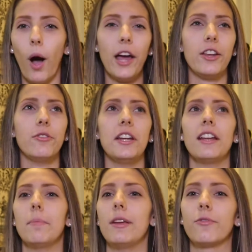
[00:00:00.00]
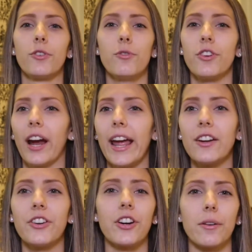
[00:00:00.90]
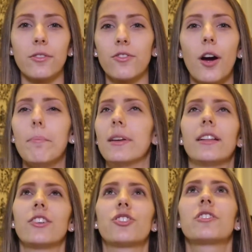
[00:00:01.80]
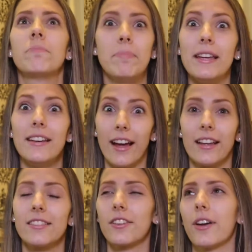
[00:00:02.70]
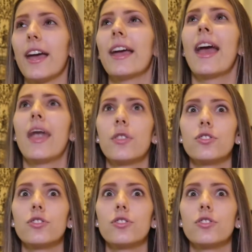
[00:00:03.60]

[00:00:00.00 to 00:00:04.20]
Why do you need to be rude or angry or grumpy? Like, just be nice, okay?